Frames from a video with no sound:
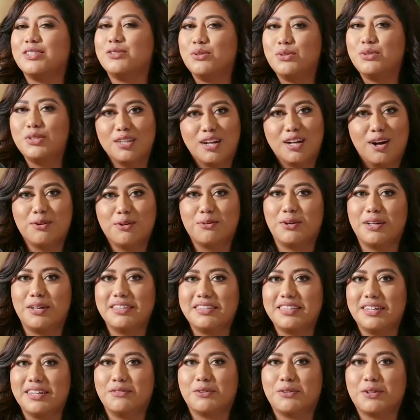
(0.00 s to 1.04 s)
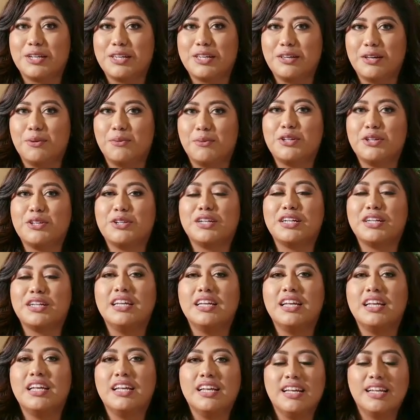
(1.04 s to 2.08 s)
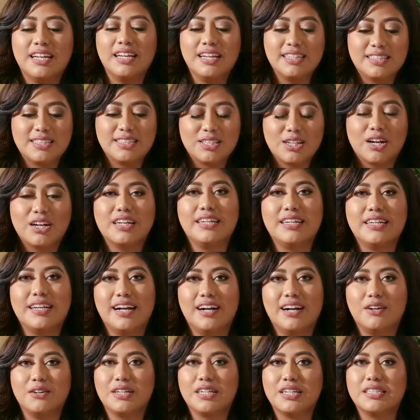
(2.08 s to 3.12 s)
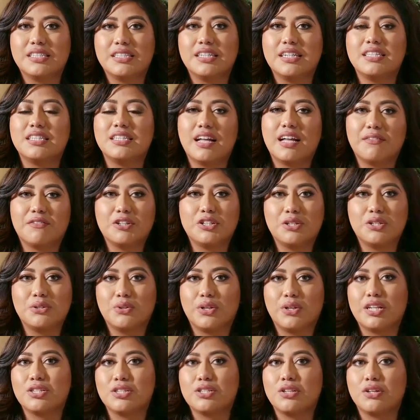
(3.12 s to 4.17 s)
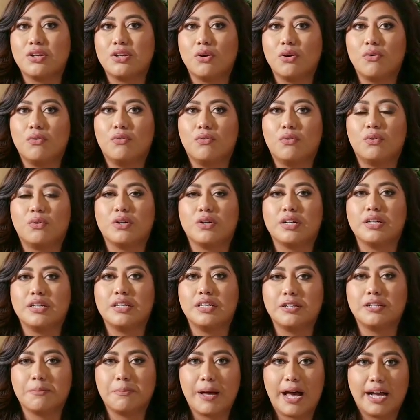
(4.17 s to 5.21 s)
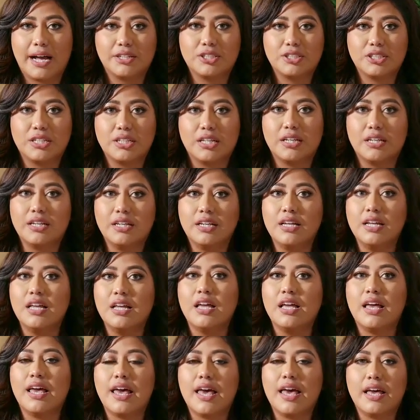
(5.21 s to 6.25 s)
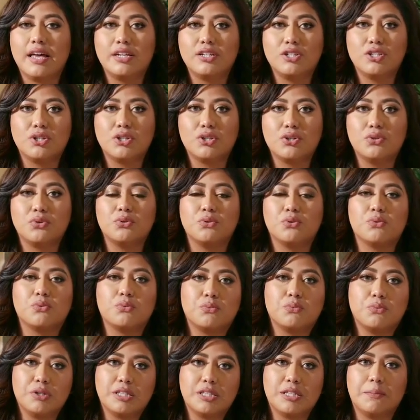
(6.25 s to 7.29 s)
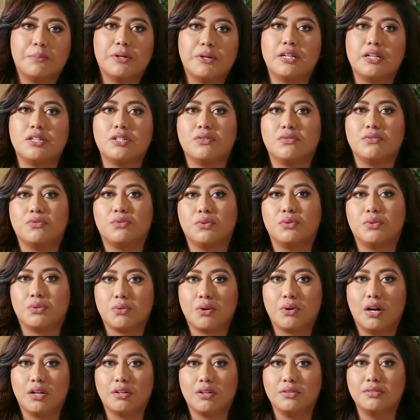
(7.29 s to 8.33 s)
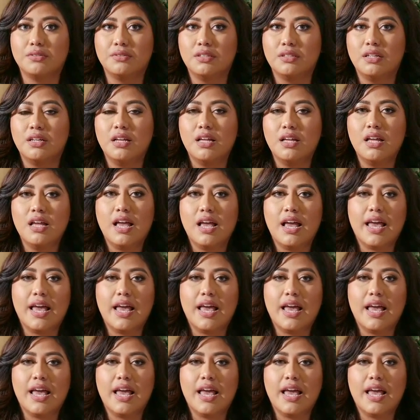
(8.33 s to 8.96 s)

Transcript: I do not want that for you. I want you to start now, because it is never too late to go for your passion and to really put into full throttle.